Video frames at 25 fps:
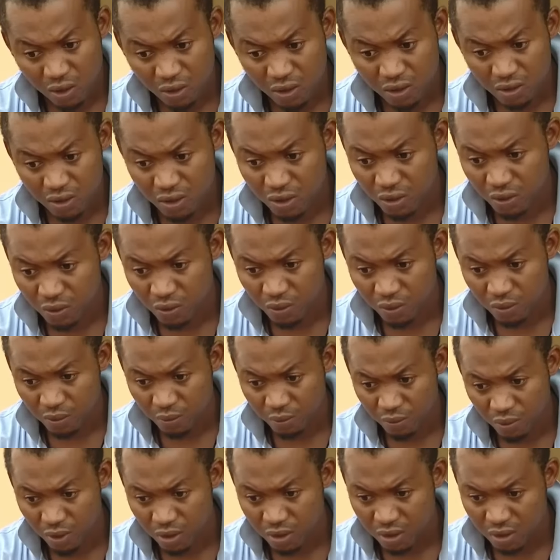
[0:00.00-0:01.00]
don't know,
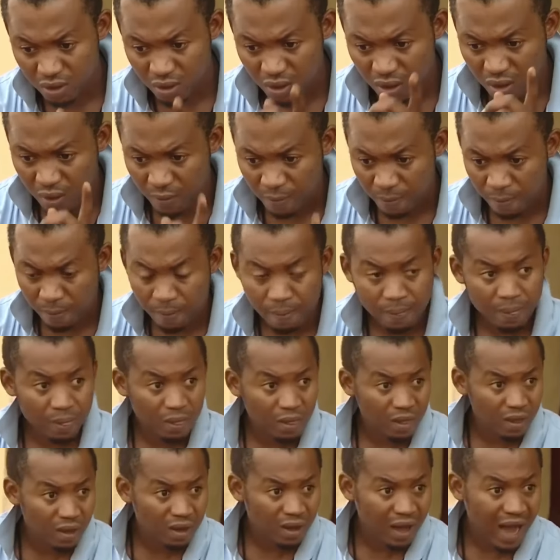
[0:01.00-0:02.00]
but
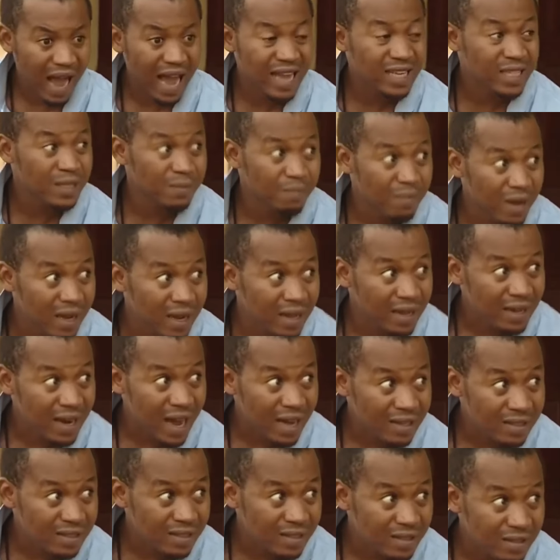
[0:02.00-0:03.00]
I smell a
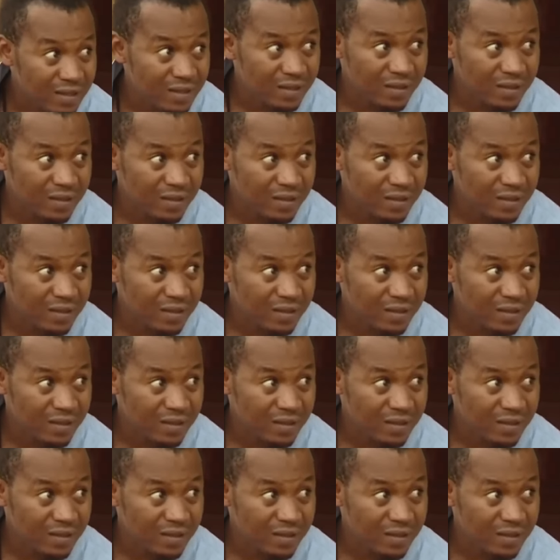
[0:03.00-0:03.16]
rat.